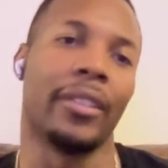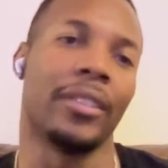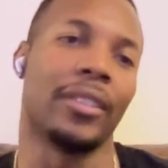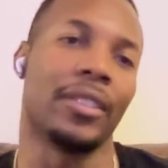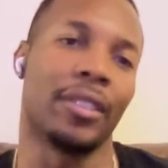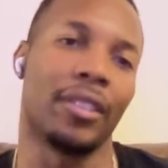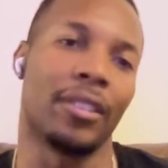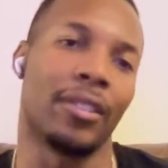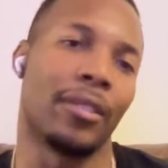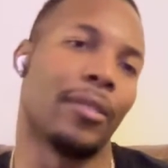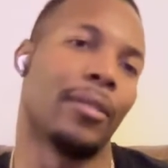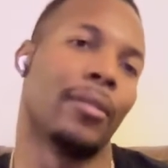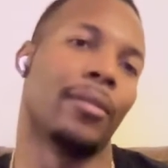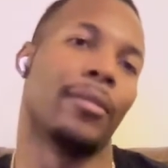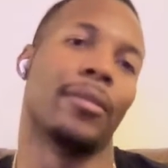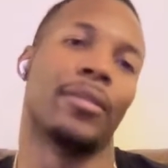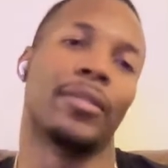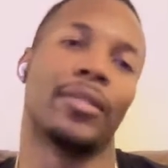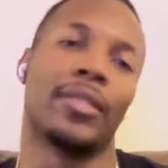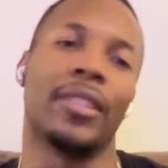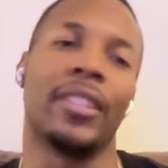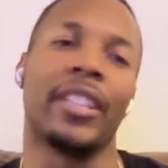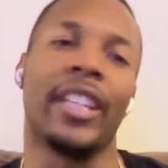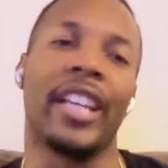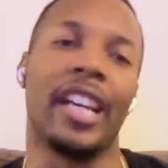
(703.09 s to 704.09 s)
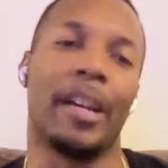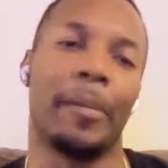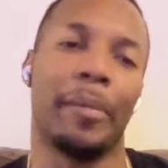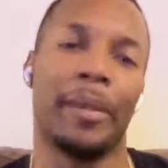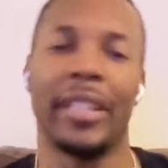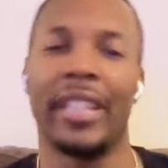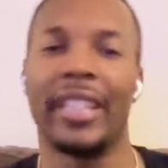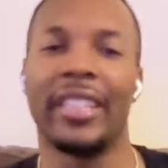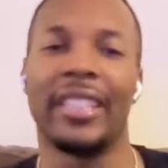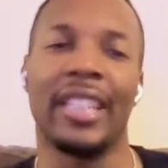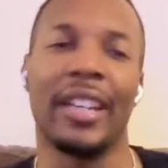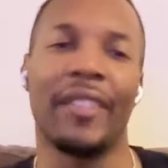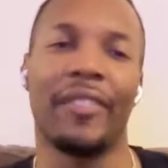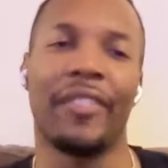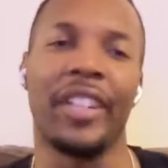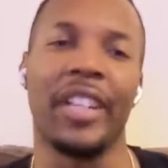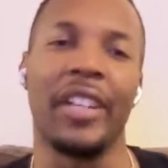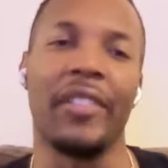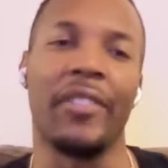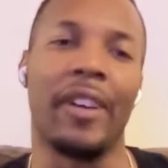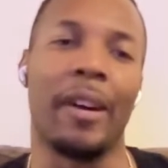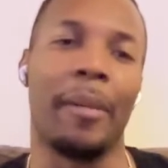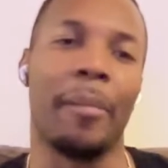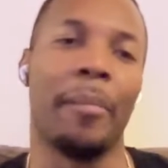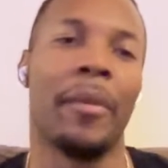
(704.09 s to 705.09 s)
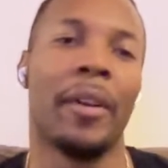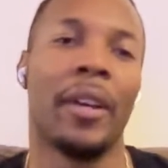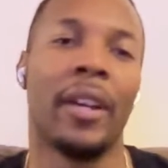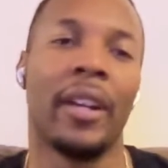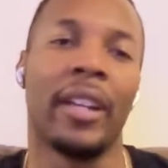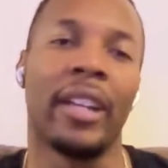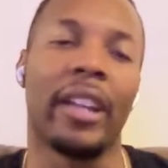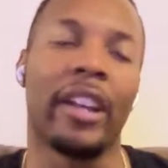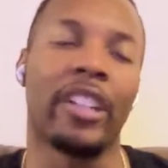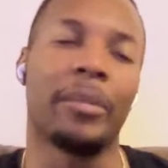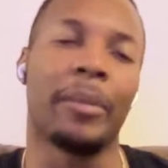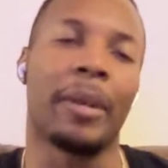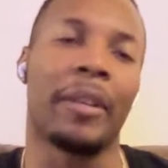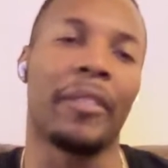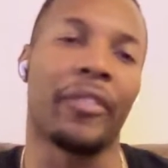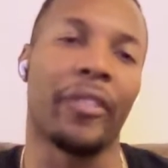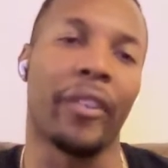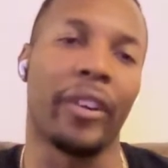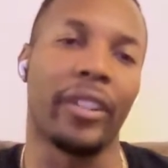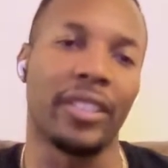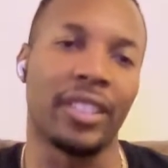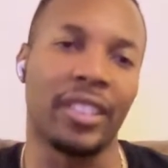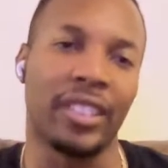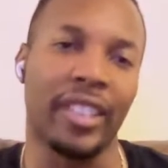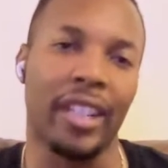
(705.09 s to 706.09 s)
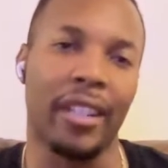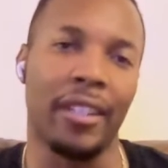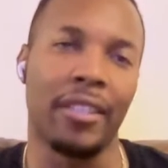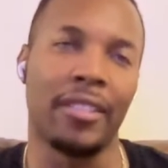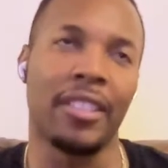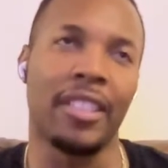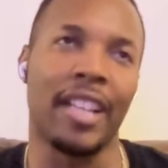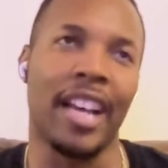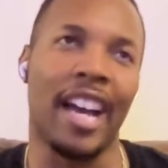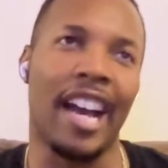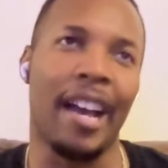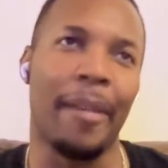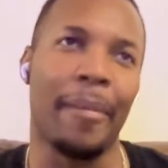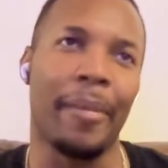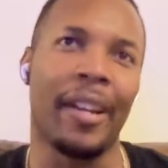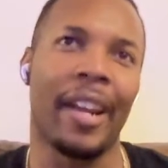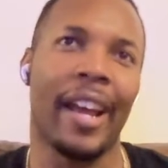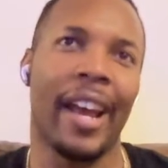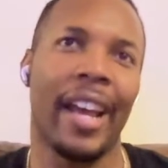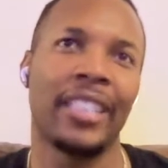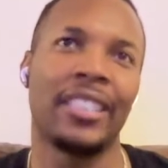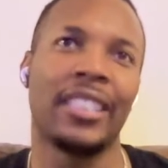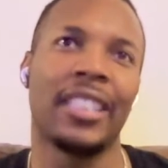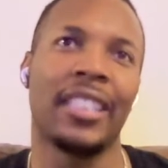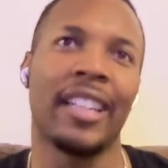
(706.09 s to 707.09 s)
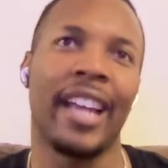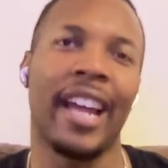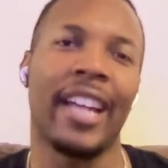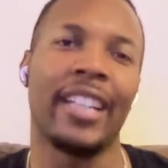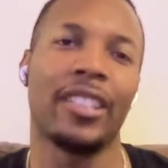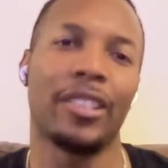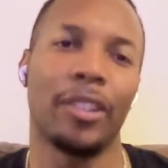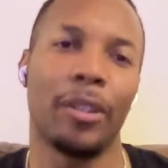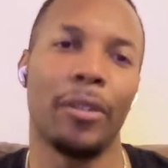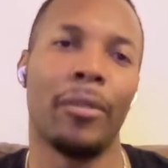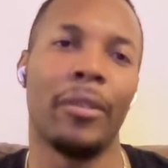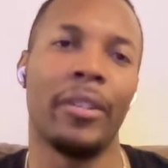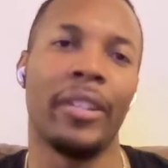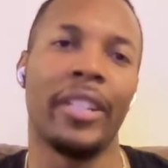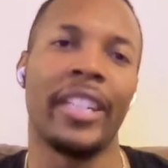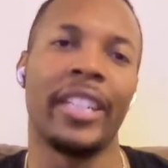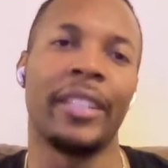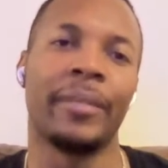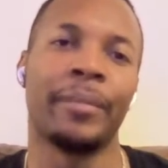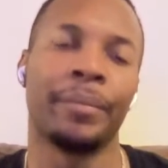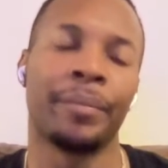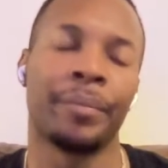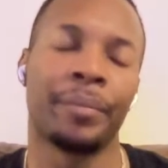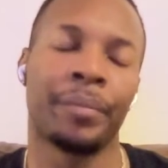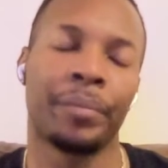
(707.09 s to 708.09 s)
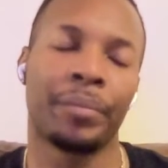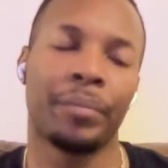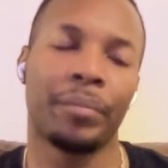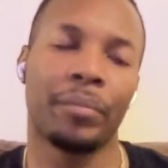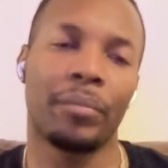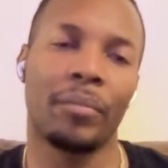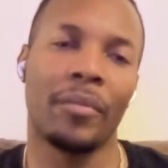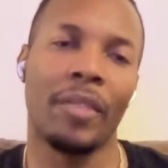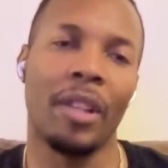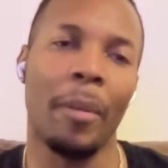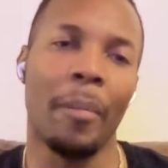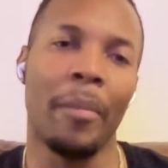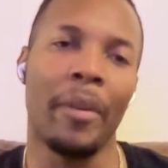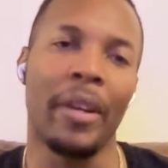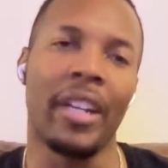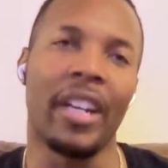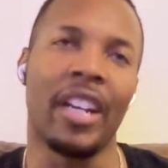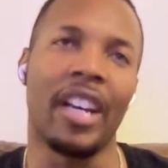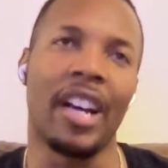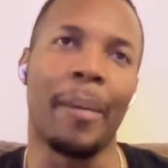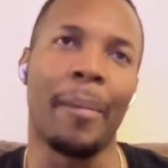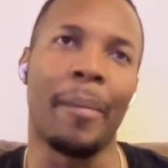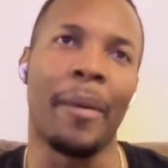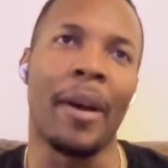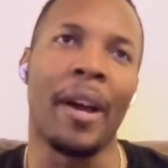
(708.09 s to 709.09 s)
So yeah, but you definitely that was my first sales job, and I actually like doing it, but